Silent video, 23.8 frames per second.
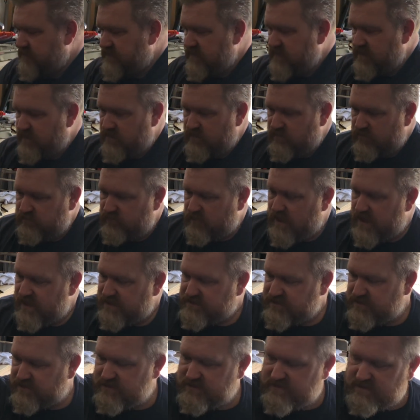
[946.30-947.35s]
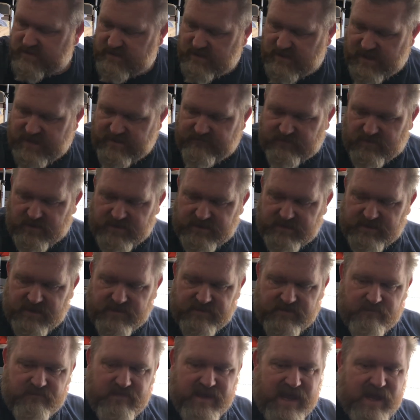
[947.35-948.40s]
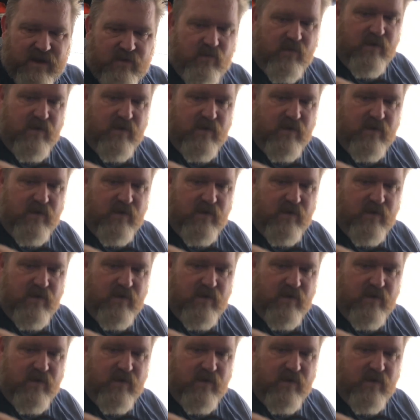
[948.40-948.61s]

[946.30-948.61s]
old washers. I've already done the back